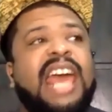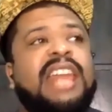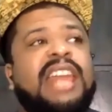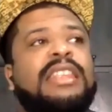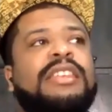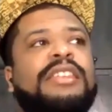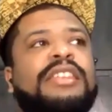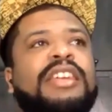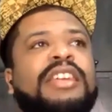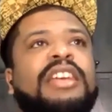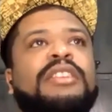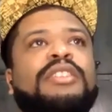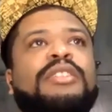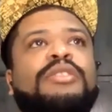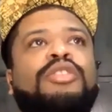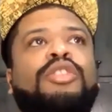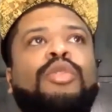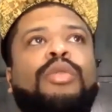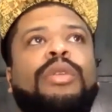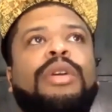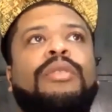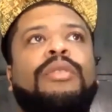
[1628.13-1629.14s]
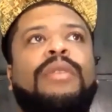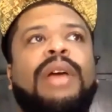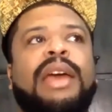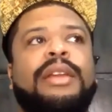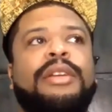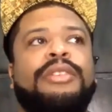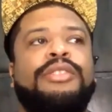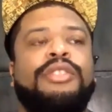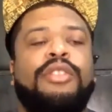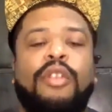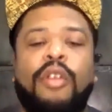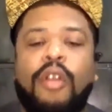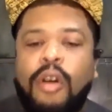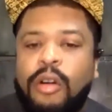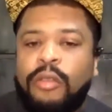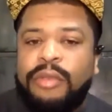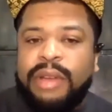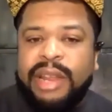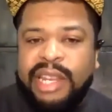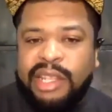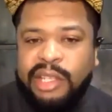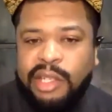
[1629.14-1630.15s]
And I think story writers are
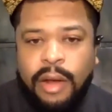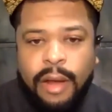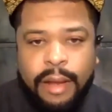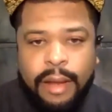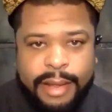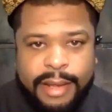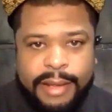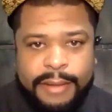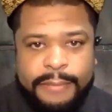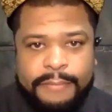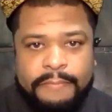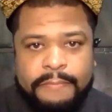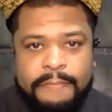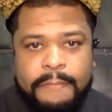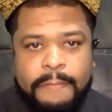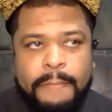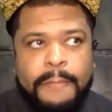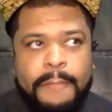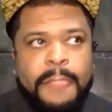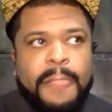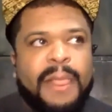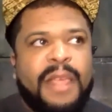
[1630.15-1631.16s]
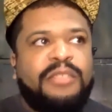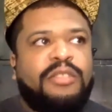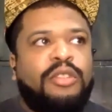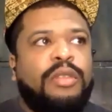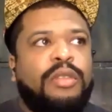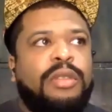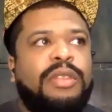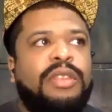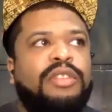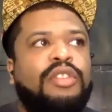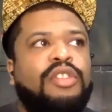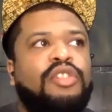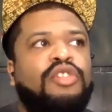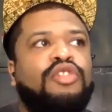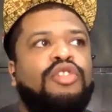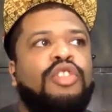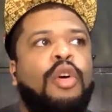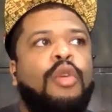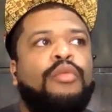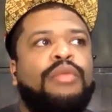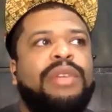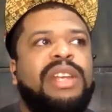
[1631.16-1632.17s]
already talking. So there's
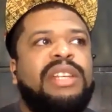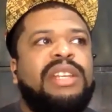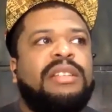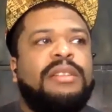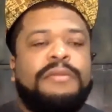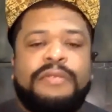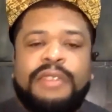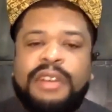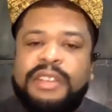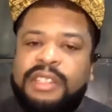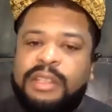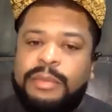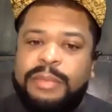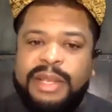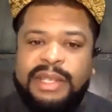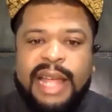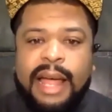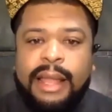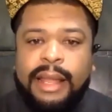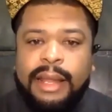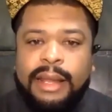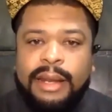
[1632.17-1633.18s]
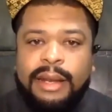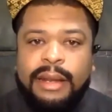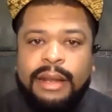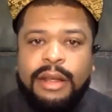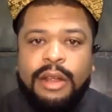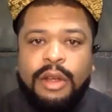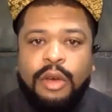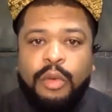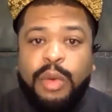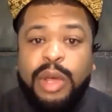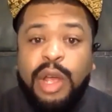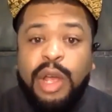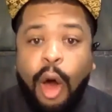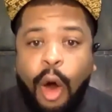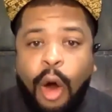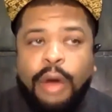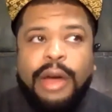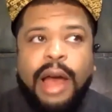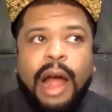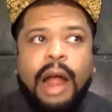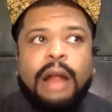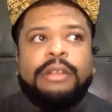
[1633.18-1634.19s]
no reason for us to be silent.
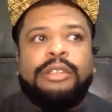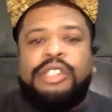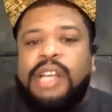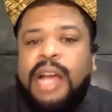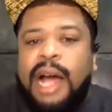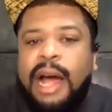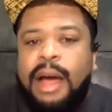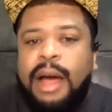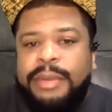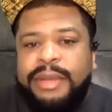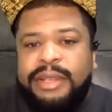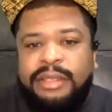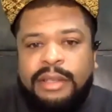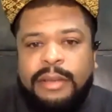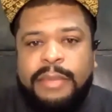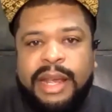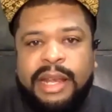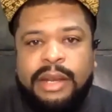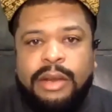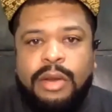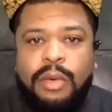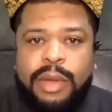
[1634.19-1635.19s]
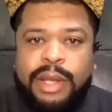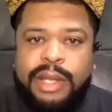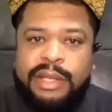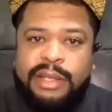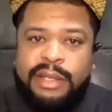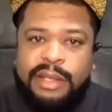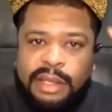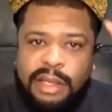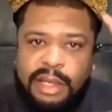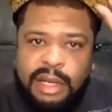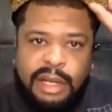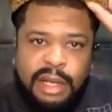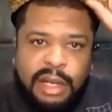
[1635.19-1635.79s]
Our job is to make noise.